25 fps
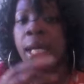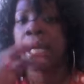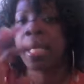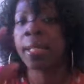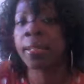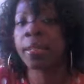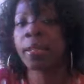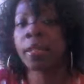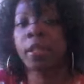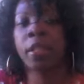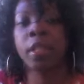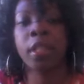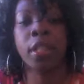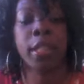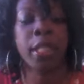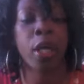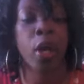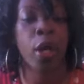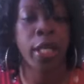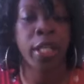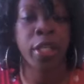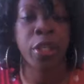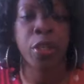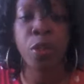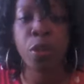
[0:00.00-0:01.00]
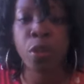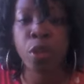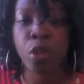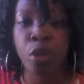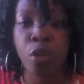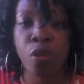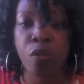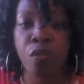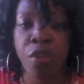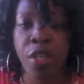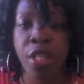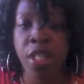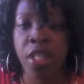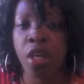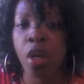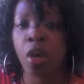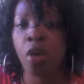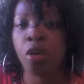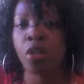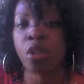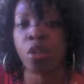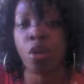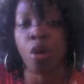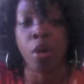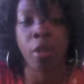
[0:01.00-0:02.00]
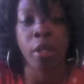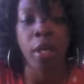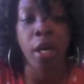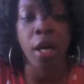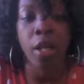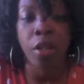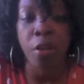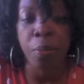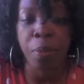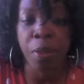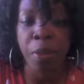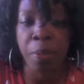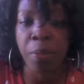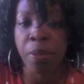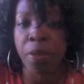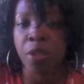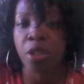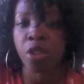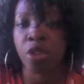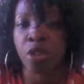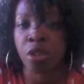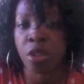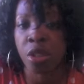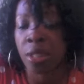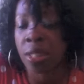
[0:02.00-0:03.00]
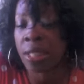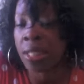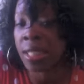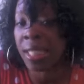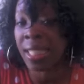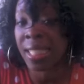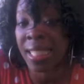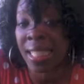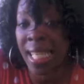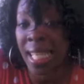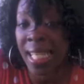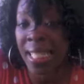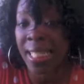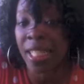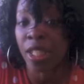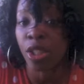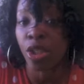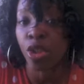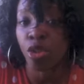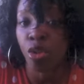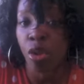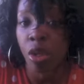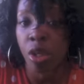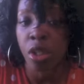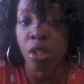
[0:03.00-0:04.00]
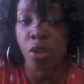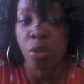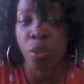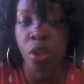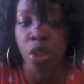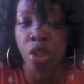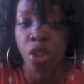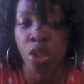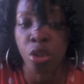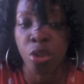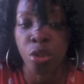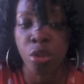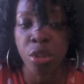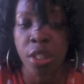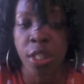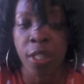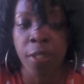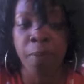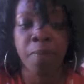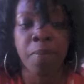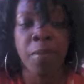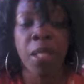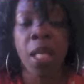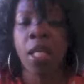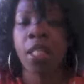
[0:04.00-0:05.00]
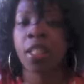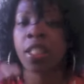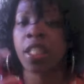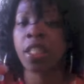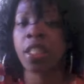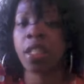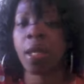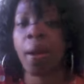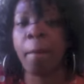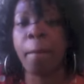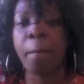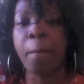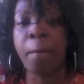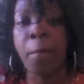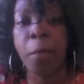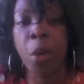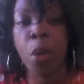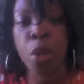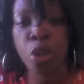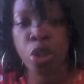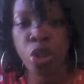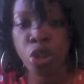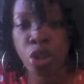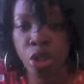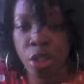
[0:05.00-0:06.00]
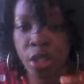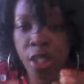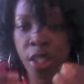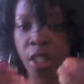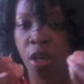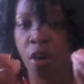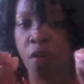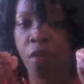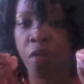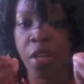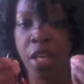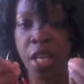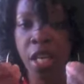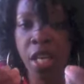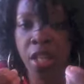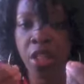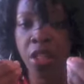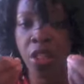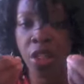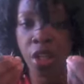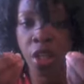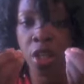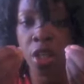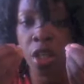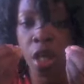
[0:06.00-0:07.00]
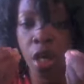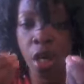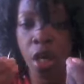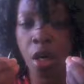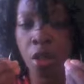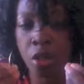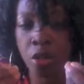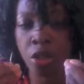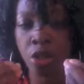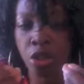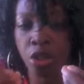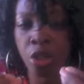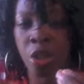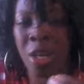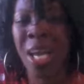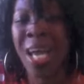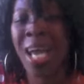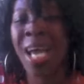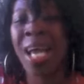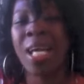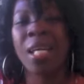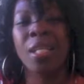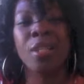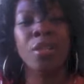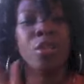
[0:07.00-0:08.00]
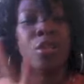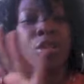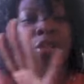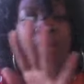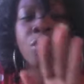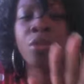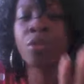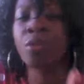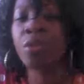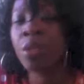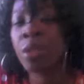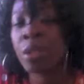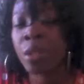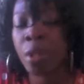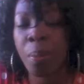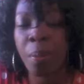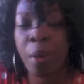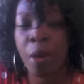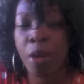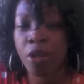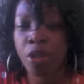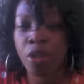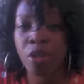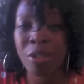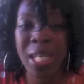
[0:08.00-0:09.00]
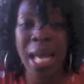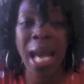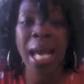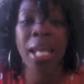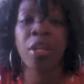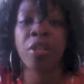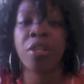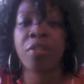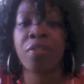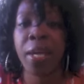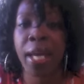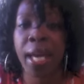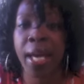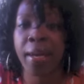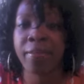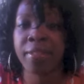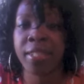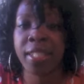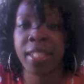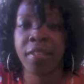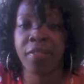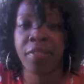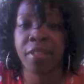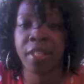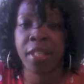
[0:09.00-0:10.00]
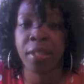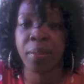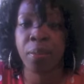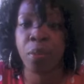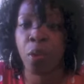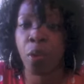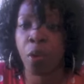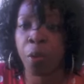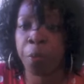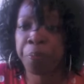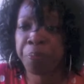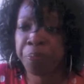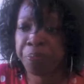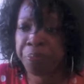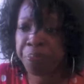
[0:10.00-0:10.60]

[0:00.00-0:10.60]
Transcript: look at YouTube videos on other people's success and struggles with juicing. Just immerse yourself in the culture. Commercials, I don't even have TV anymore